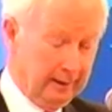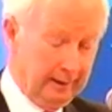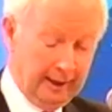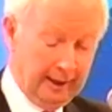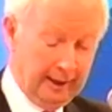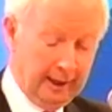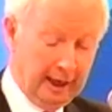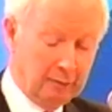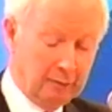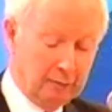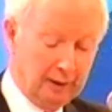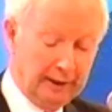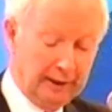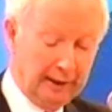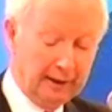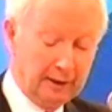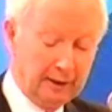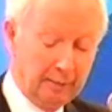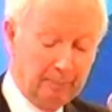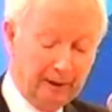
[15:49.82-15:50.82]
And we
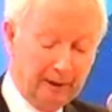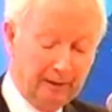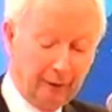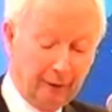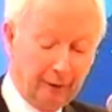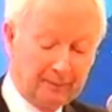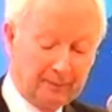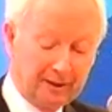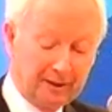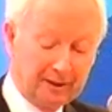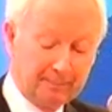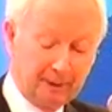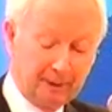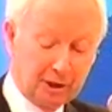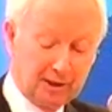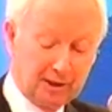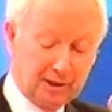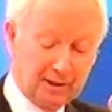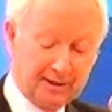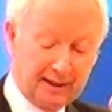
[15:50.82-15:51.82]
need to beef up the
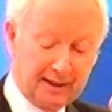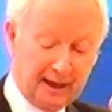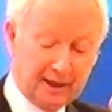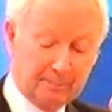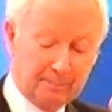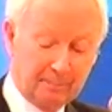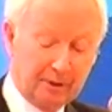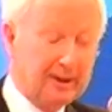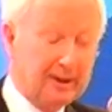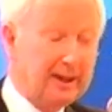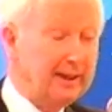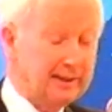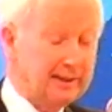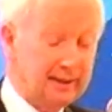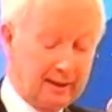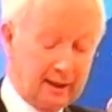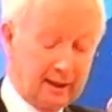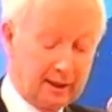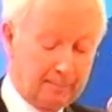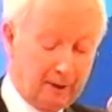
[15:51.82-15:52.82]
specialist expertise
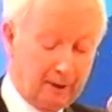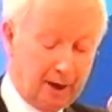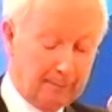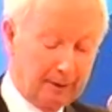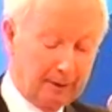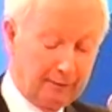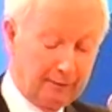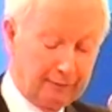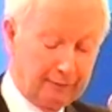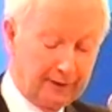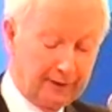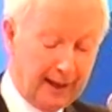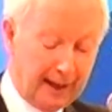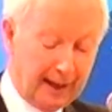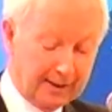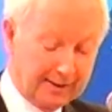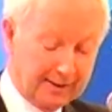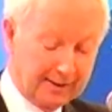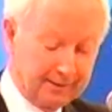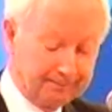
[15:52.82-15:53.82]
of the Department of
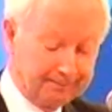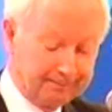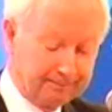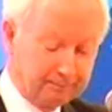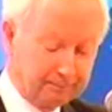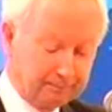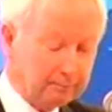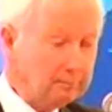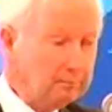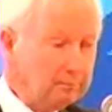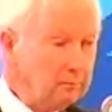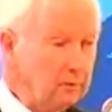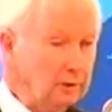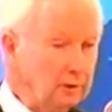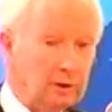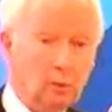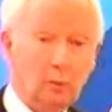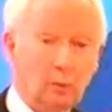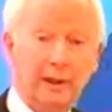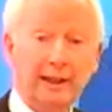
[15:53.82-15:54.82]
Finance.
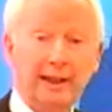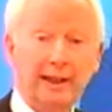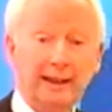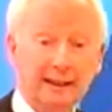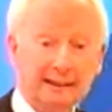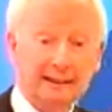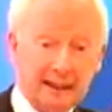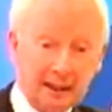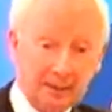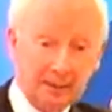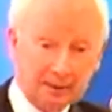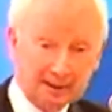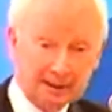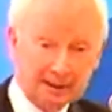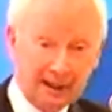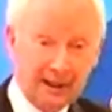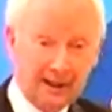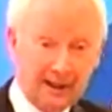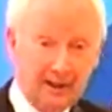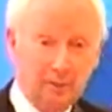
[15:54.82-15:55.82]
We need, as Eddie was
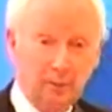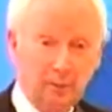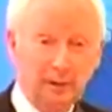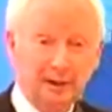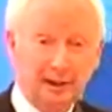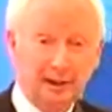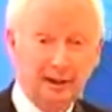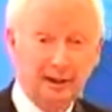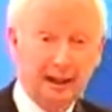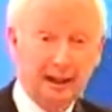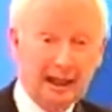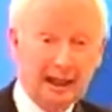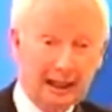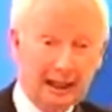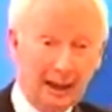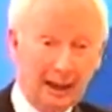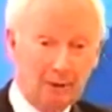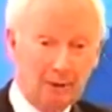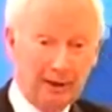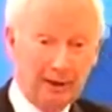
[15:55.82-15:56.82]
saying, we didn't
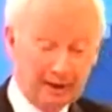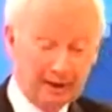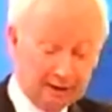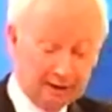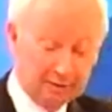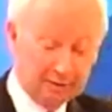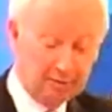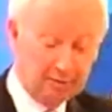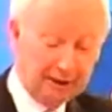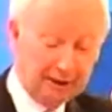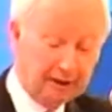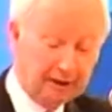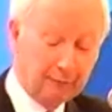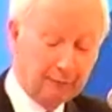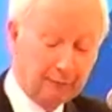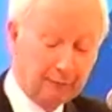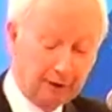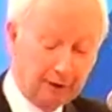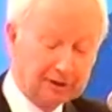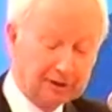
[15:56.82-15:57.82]
collaborate on this, we need to
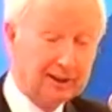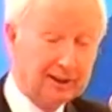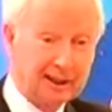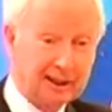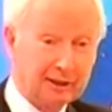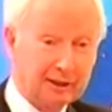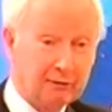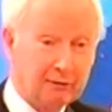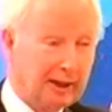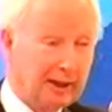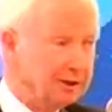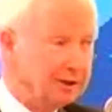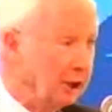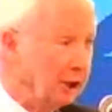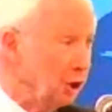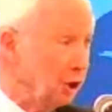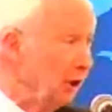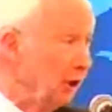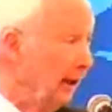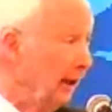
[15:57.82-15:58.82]
reverse
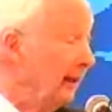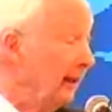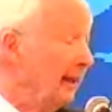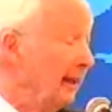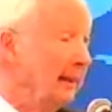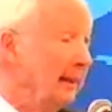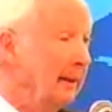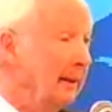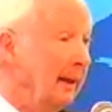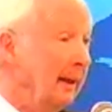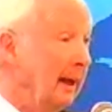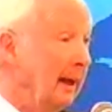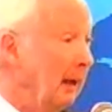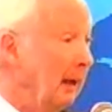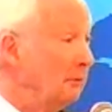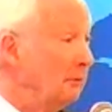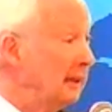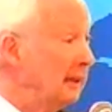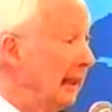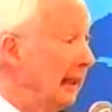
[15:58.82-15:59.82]
decentralisation. I
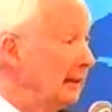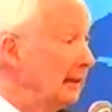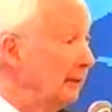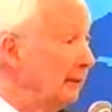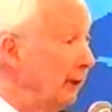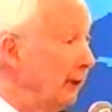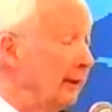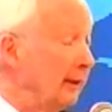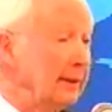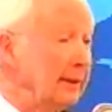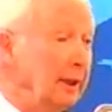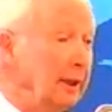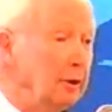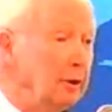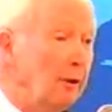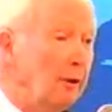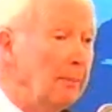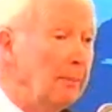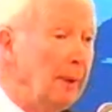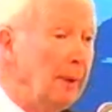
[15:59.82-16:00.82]
was classified in the Dáil by